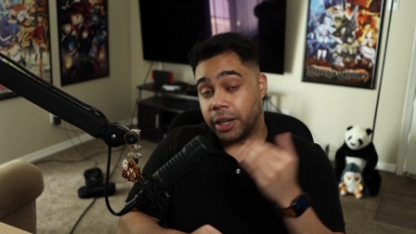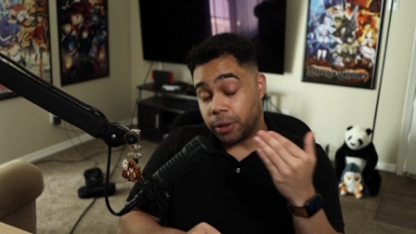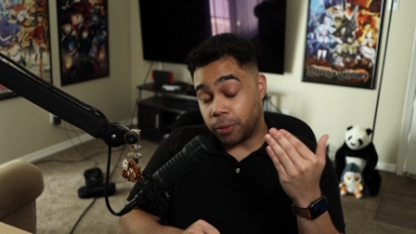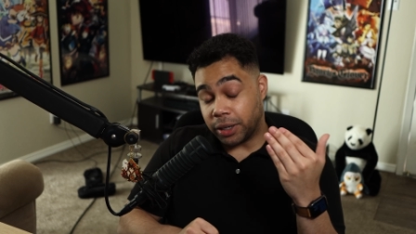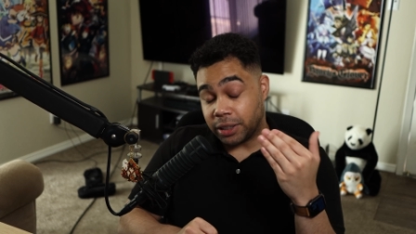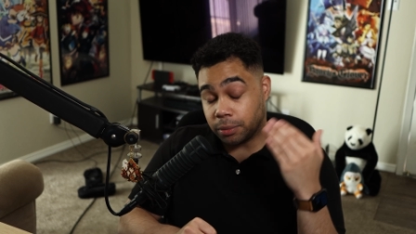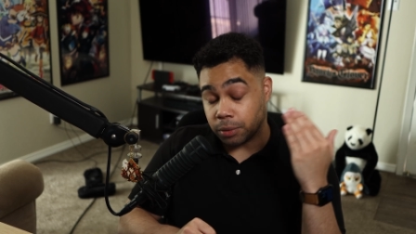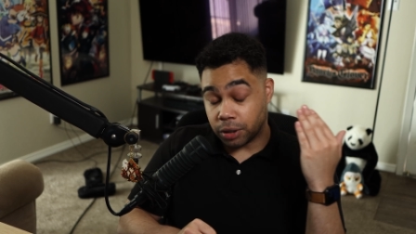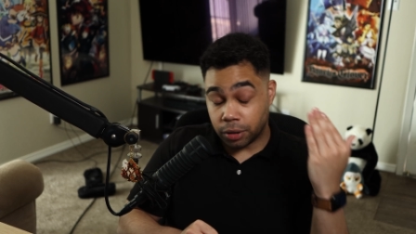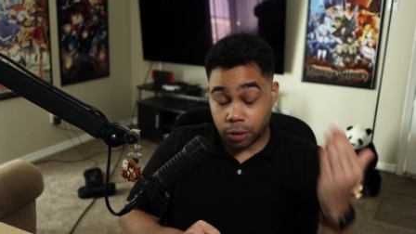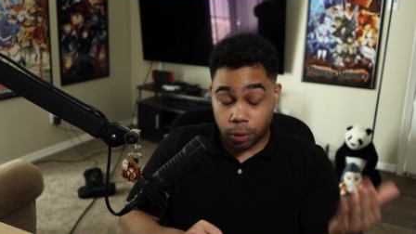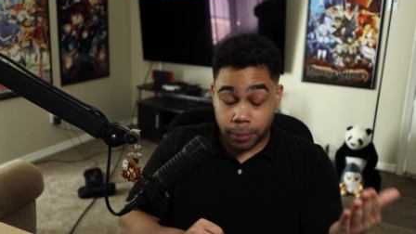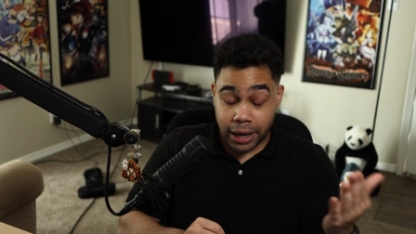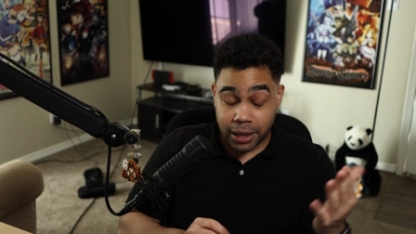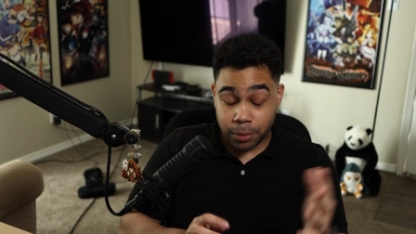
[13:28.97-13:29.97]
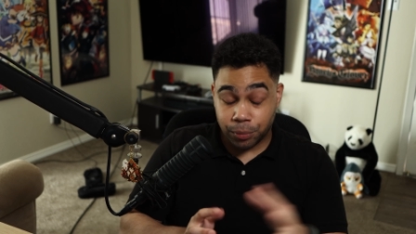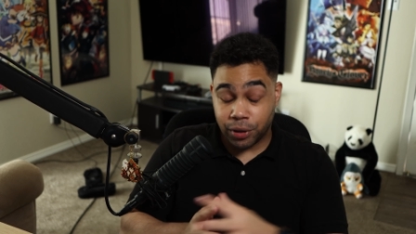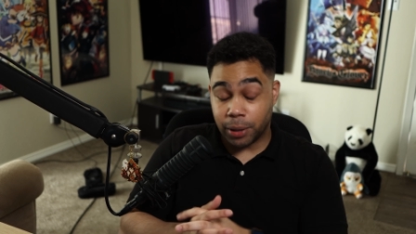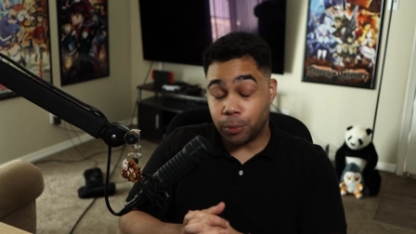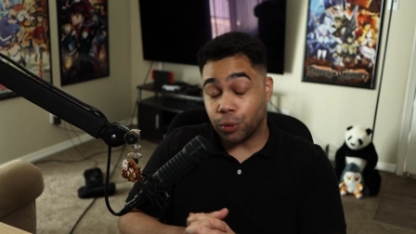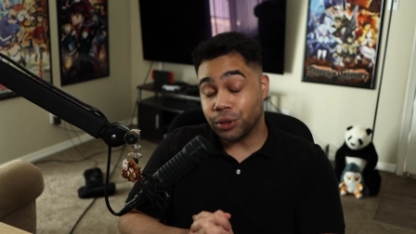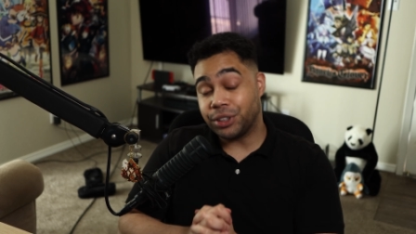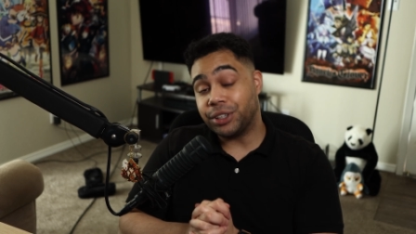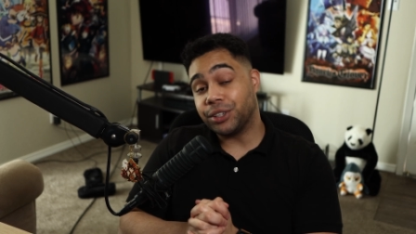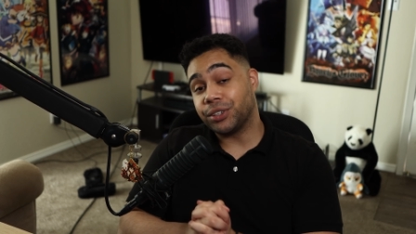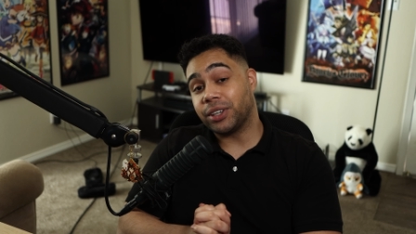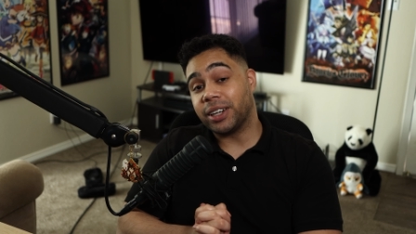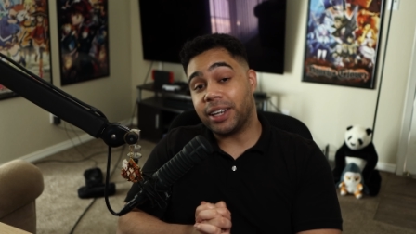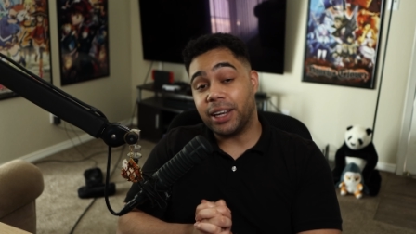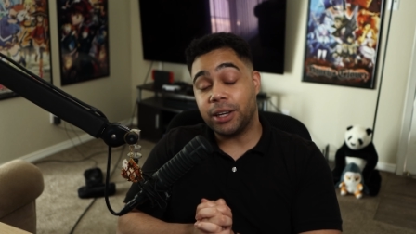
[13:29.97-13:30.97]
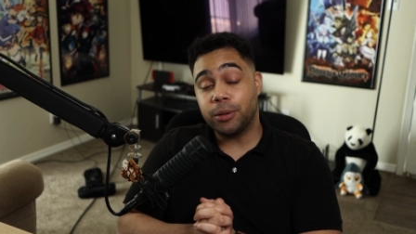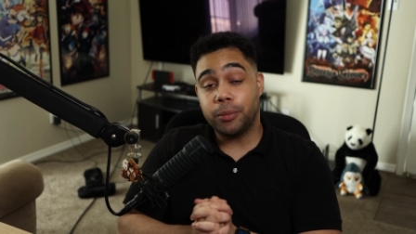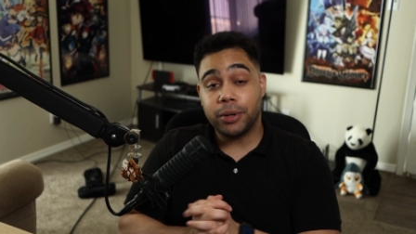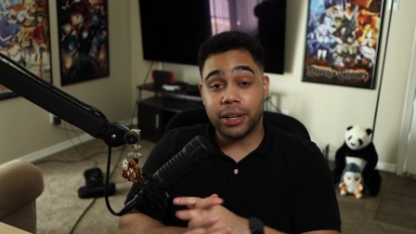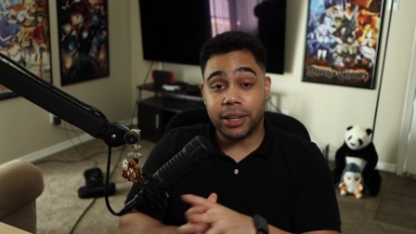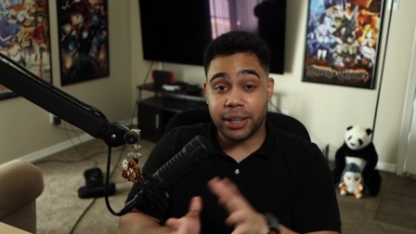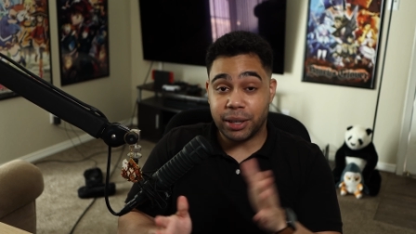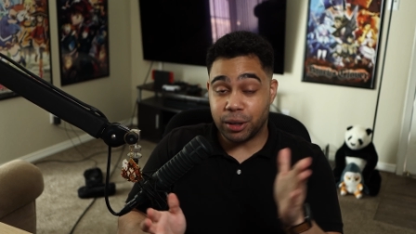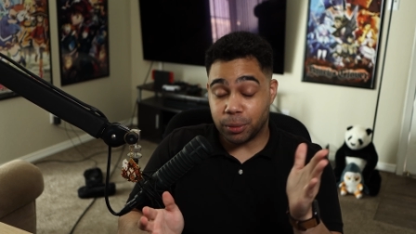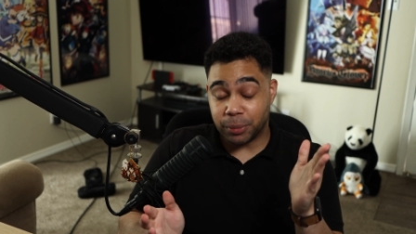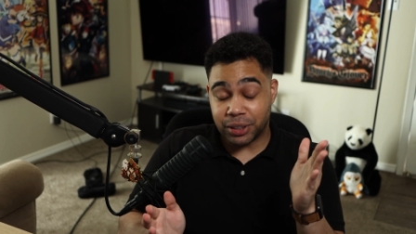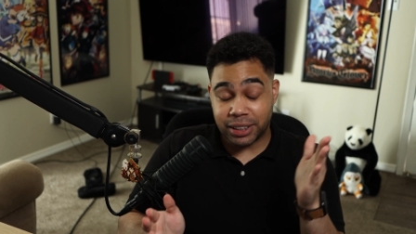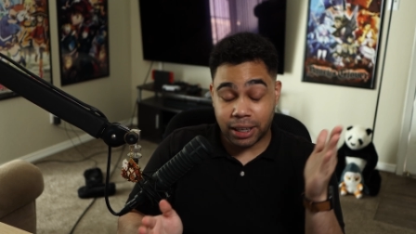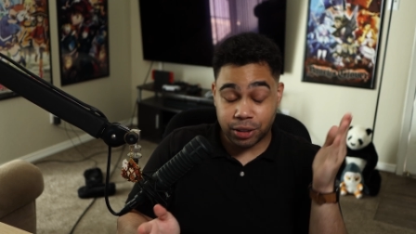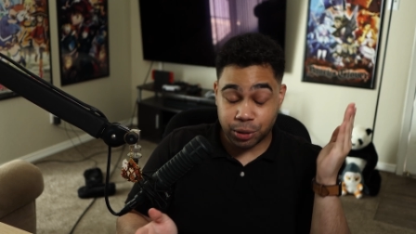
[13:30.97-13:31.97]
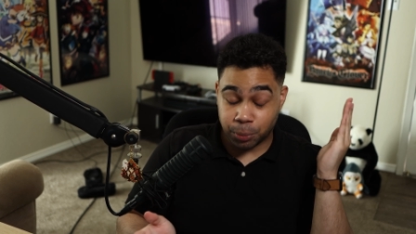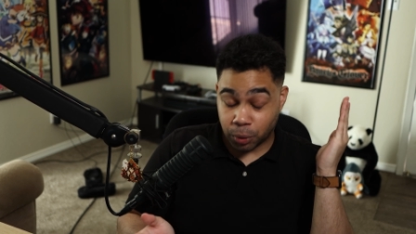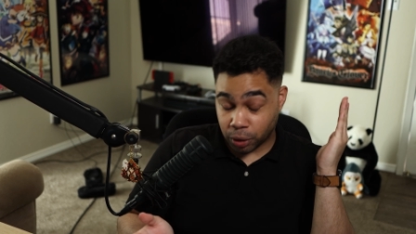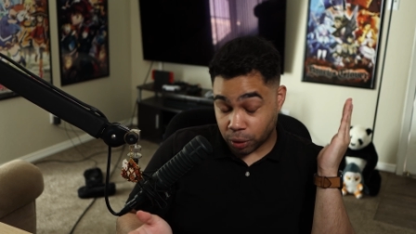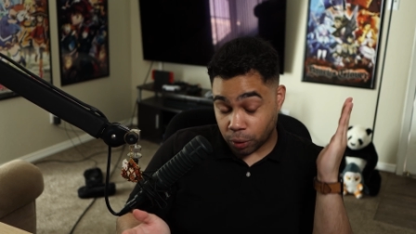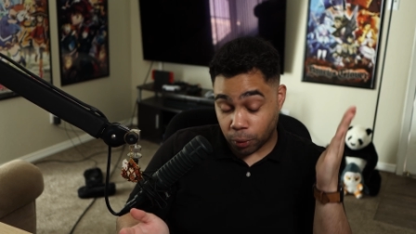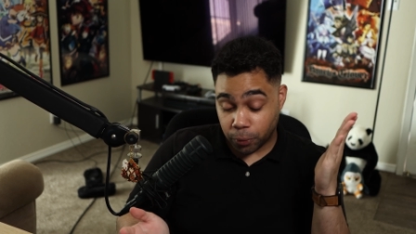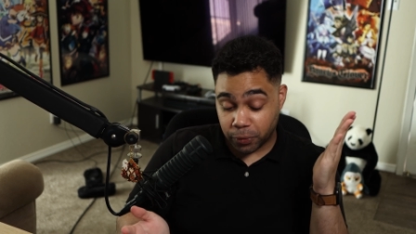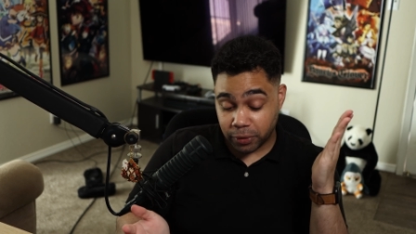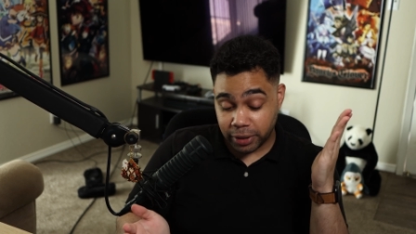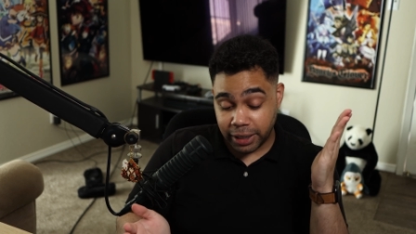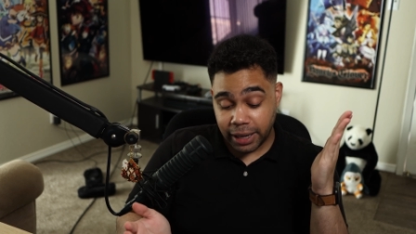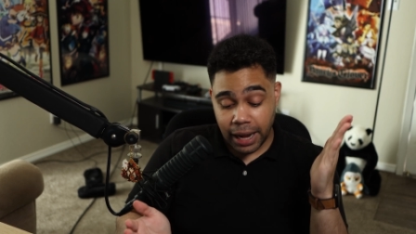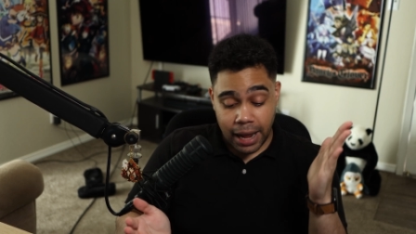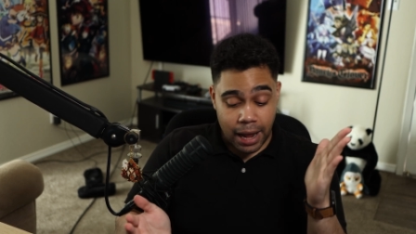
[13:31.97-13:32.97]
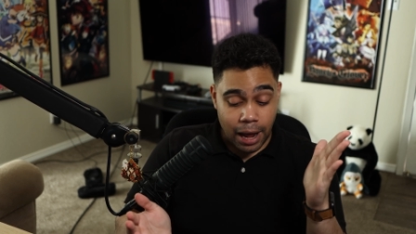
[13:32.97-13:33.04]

Anyways, I'm going to go back and play more Tears of the Kingdom, get a hit or miss out tomorrow, hopefully.